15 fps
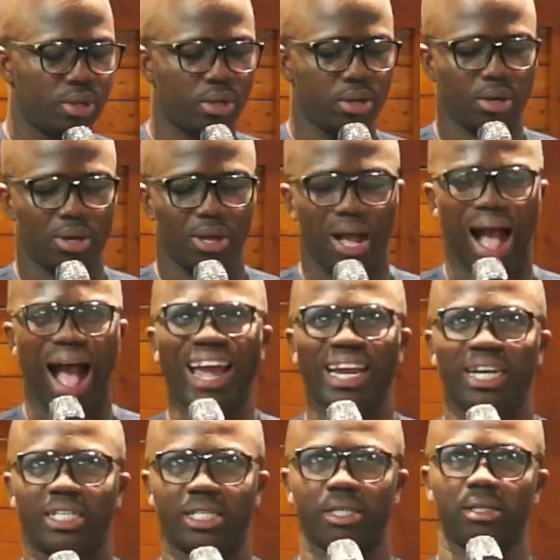
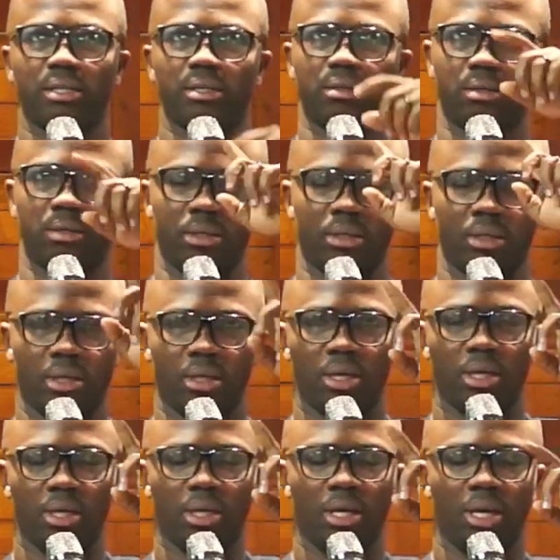Height
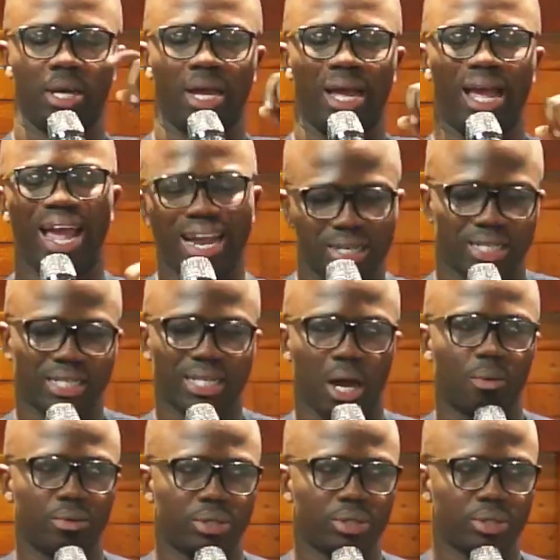and sound.
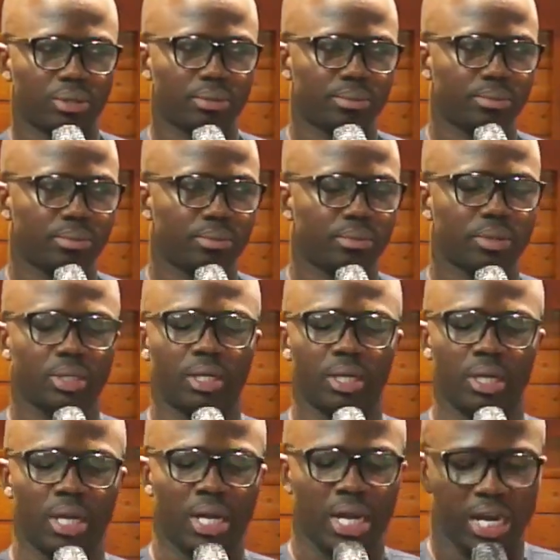
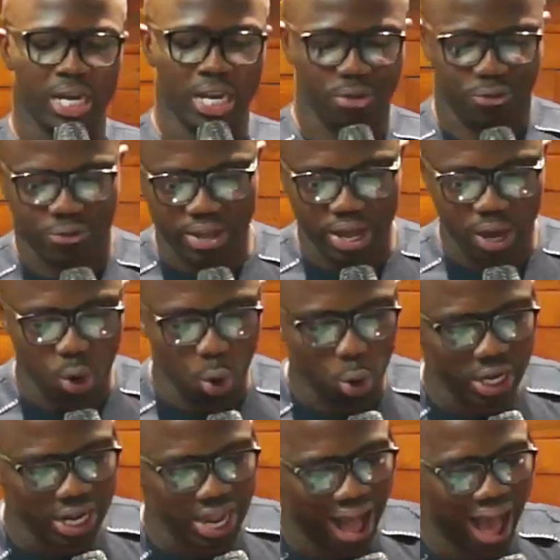They fear only
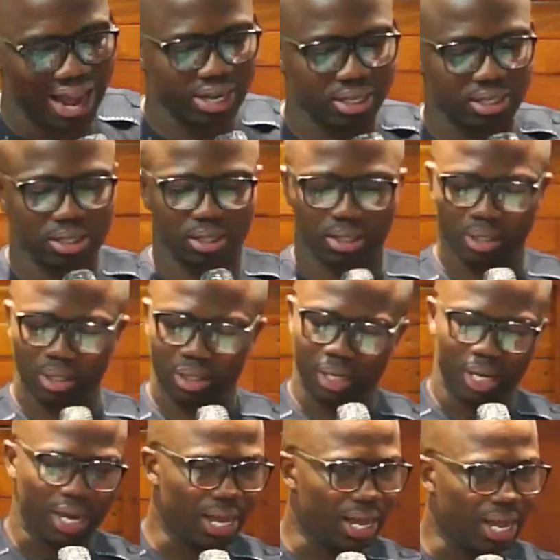height
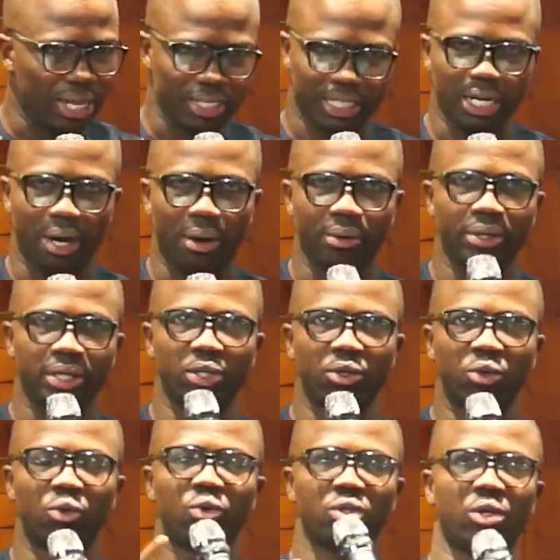and sound till
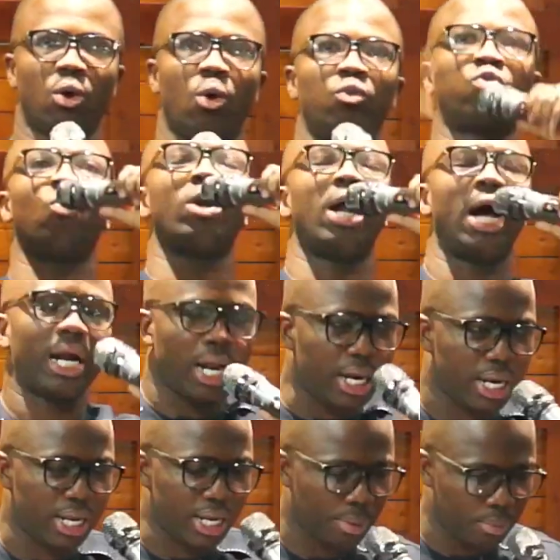so tonanan
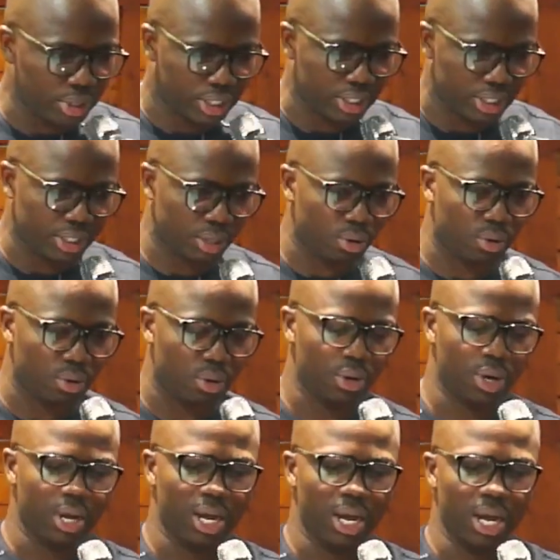yemo
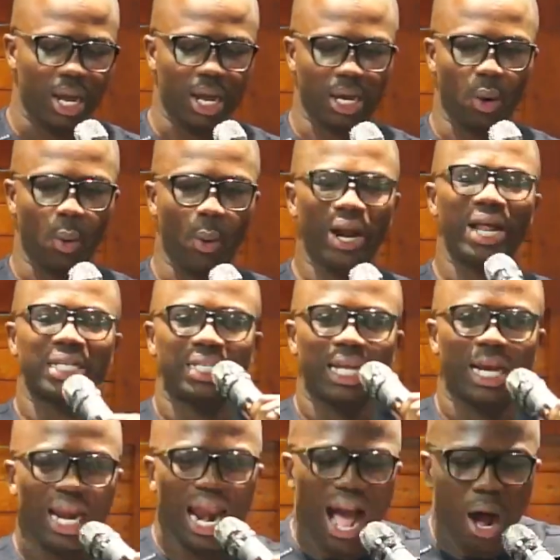And then when there's a
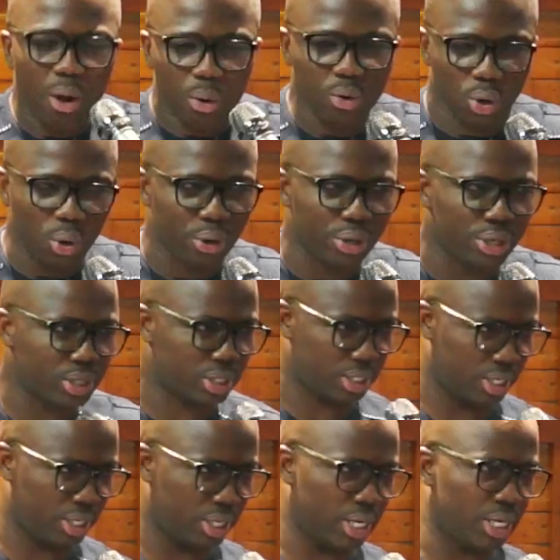loud noise,
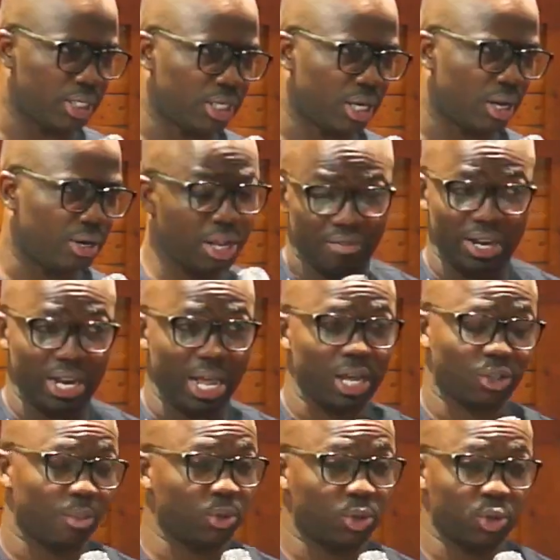they shout. Even there are some
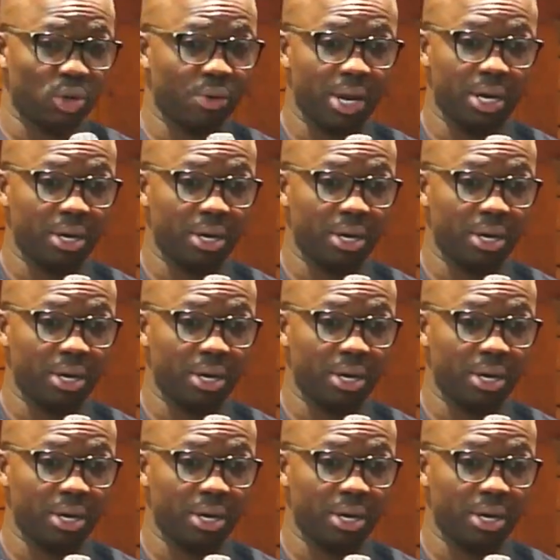children